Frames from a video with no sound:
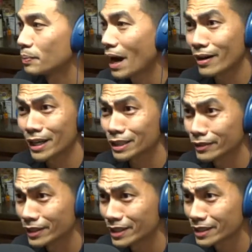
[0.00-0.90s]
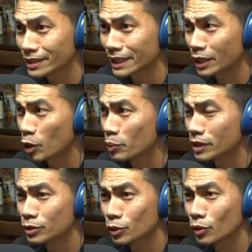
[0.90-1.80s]
Paradise Fitness, like
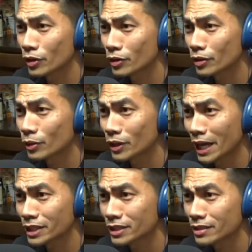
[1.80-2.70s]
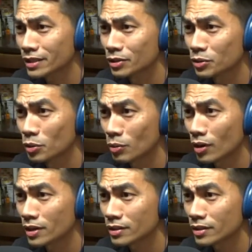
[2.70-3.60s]
opening 2 other locations in
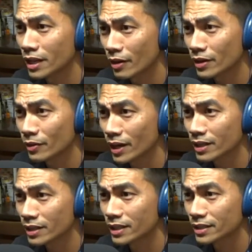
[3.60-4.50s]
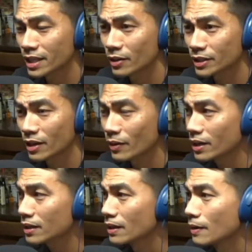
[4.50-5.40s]
Tumon area, right? Is that
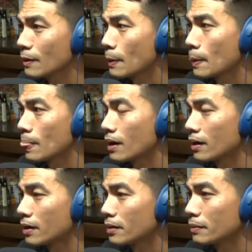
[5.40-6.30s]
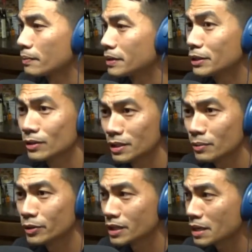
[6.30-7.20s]
right? Yeah. Neil
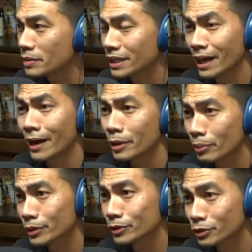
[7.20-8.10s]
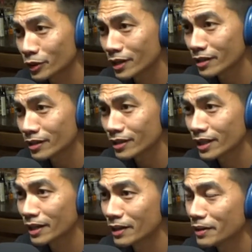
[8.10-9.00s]
Limbo was telling me he hired a personal trainer.
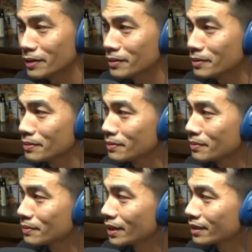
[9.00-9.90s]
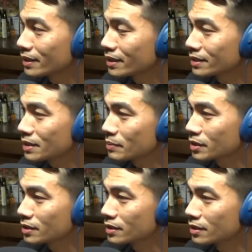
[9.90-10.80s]
I think his name
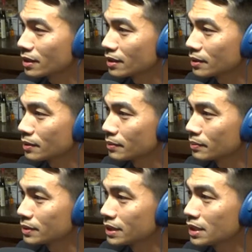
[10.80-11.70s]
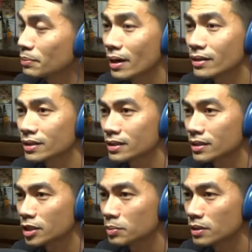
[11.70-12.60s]
is Tia
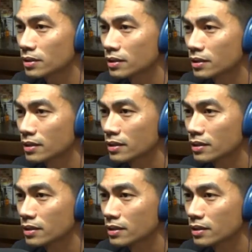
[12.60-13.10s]
Paris's husband.